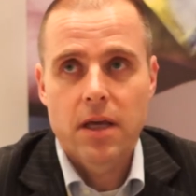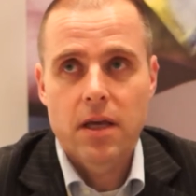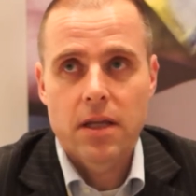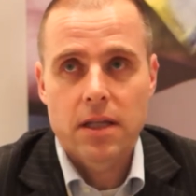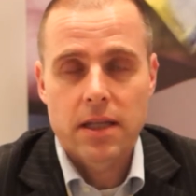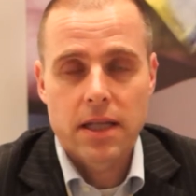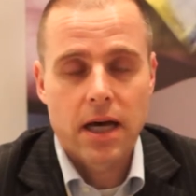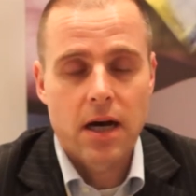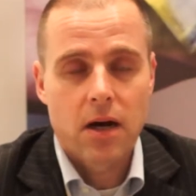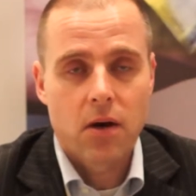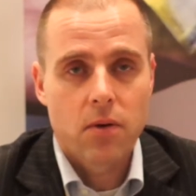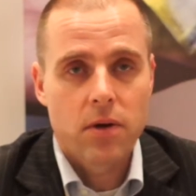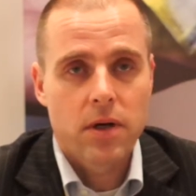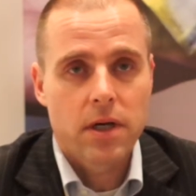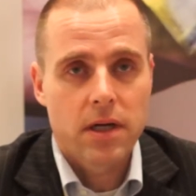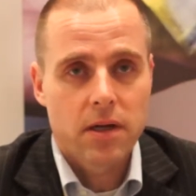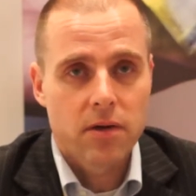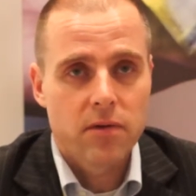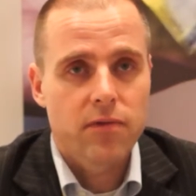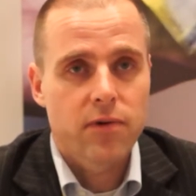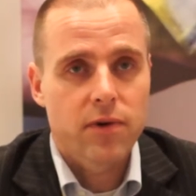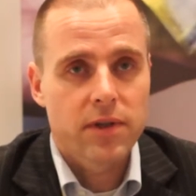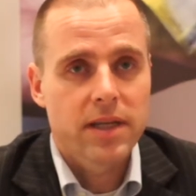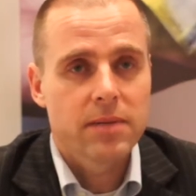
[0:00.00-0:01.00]
Now,
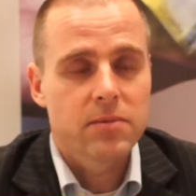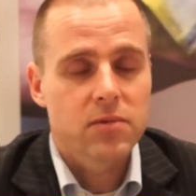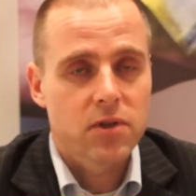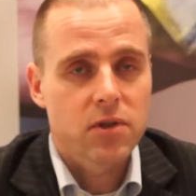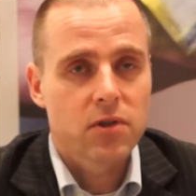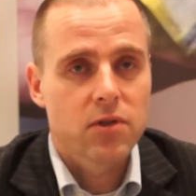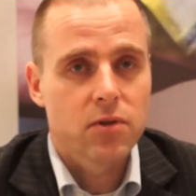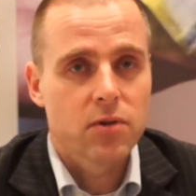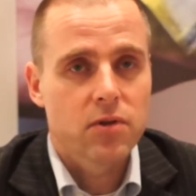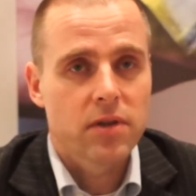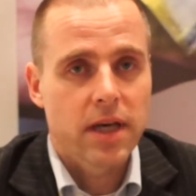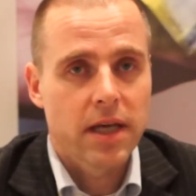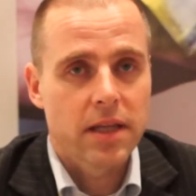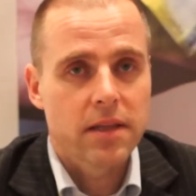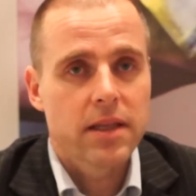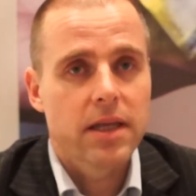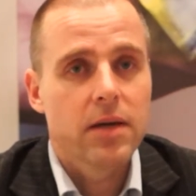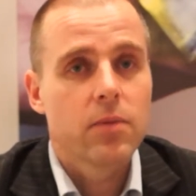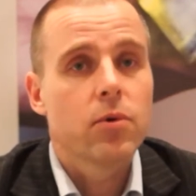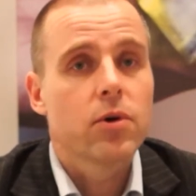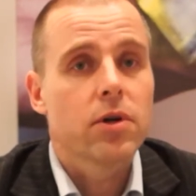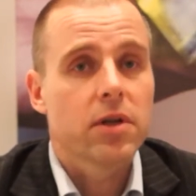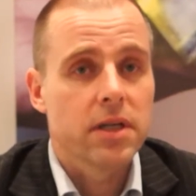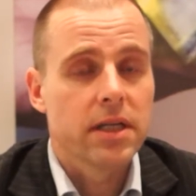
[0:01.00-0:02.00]
for them to do that,
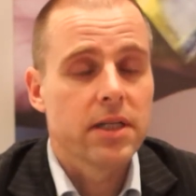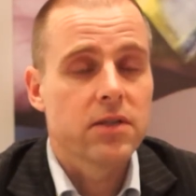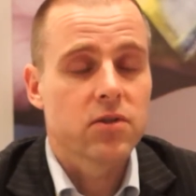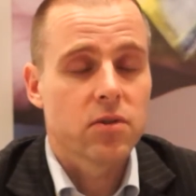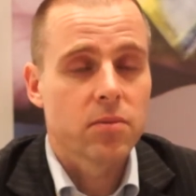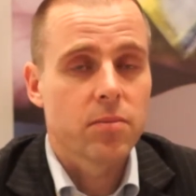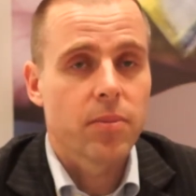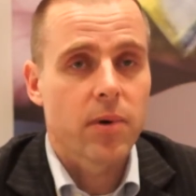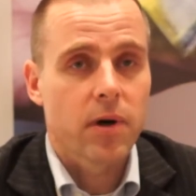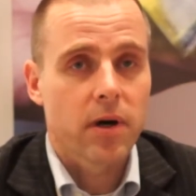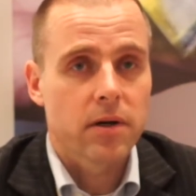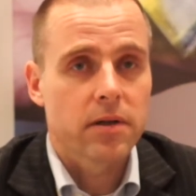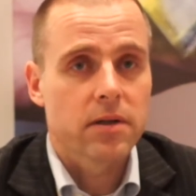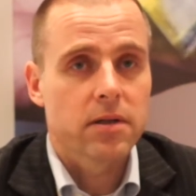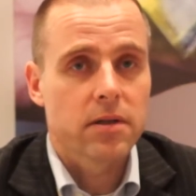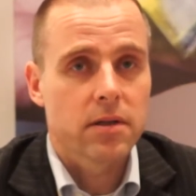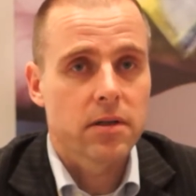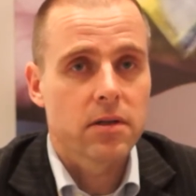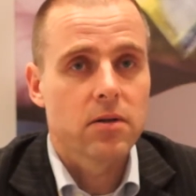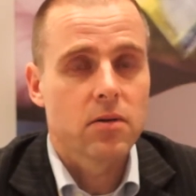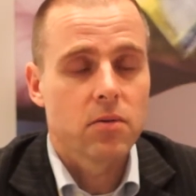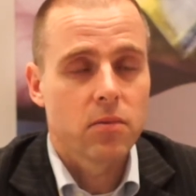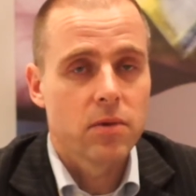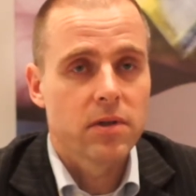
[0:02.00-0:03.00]
they would need to
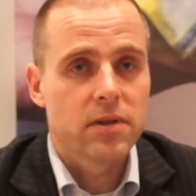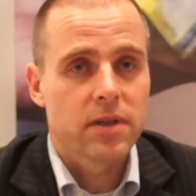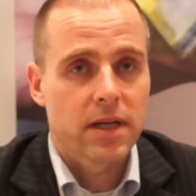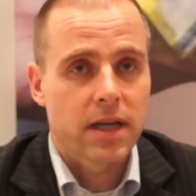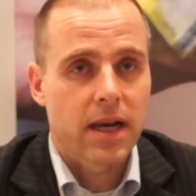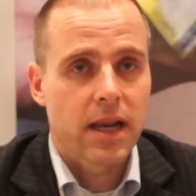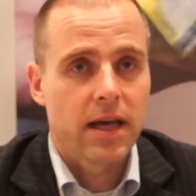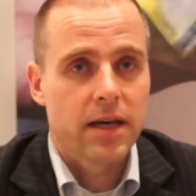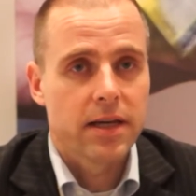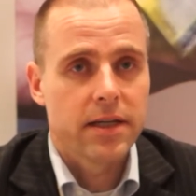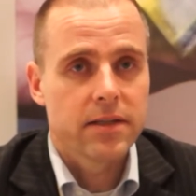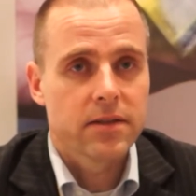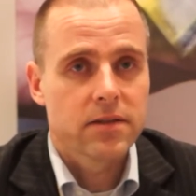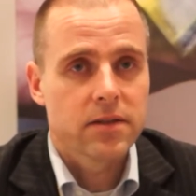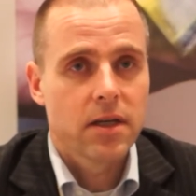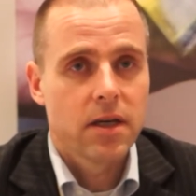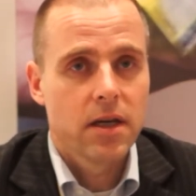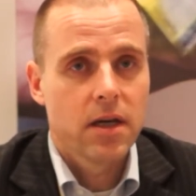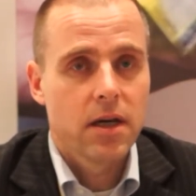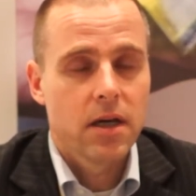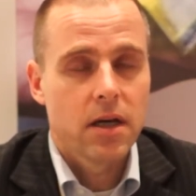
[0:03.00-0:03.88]
partner with the client.